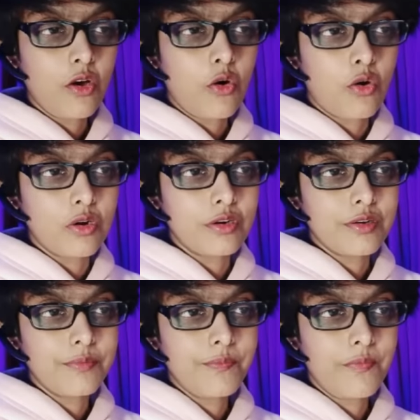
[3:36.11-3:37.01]
Or
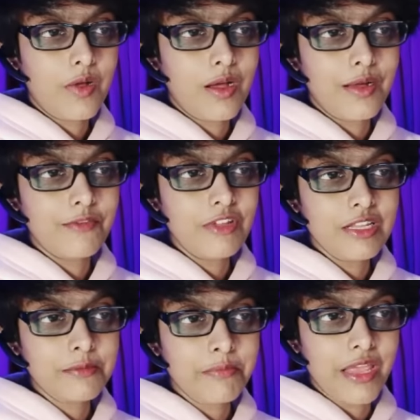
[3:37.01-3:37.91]
will
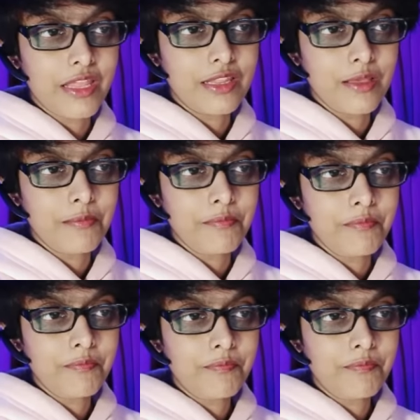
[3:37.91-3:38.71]
it make them